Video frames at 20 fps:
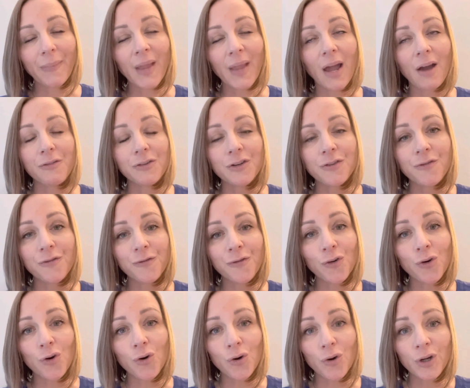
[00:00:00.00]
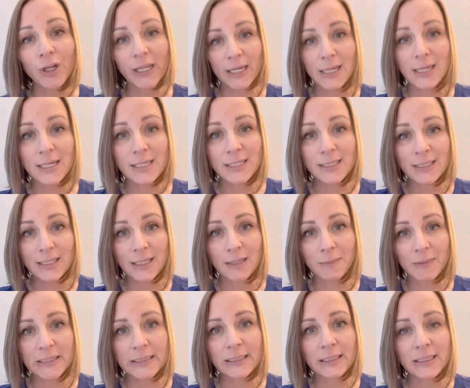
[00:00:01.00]
after 4 years in the
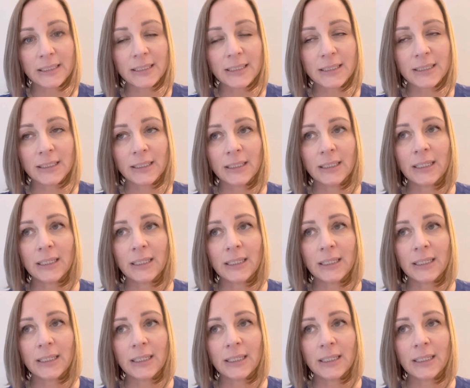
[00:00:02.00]
business,